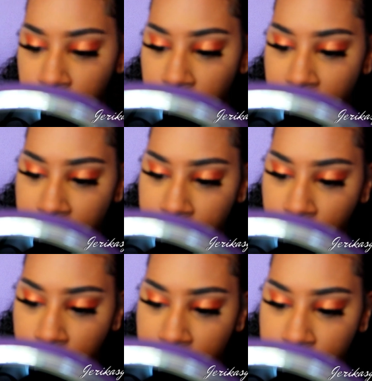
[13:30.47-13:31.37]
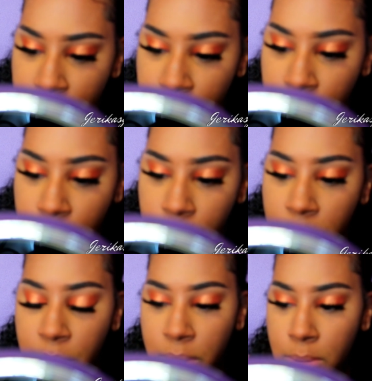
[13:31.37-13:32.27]
I am going
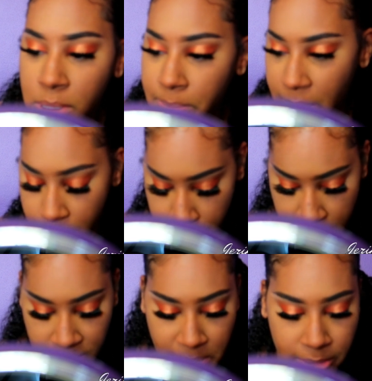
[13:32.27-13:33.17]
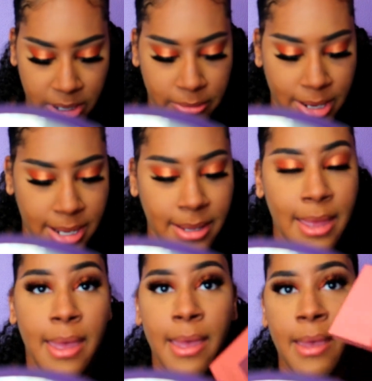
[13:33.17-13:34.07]
to use my Itsmyrayeraye
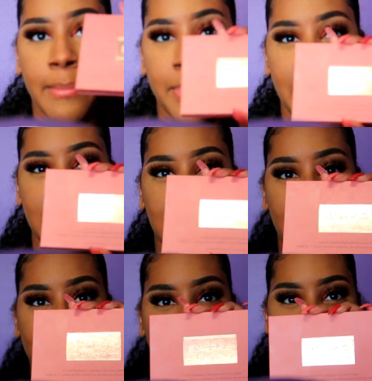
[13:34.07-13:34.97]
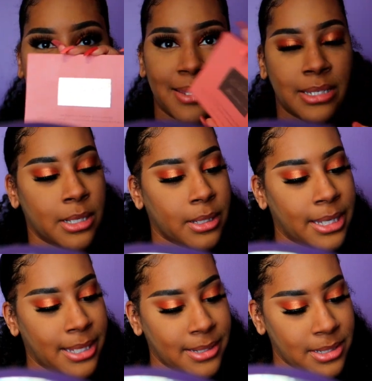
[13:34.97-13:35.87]
BH Cosmetics
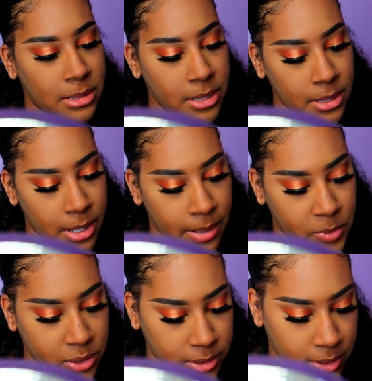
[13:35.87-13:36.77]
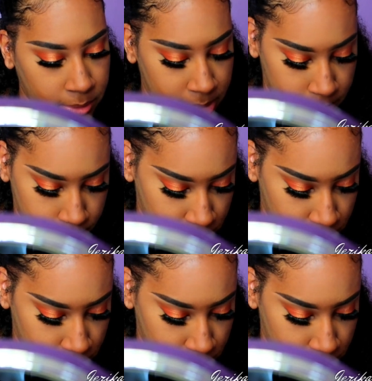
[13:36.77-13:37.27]
kit. I'm going to go in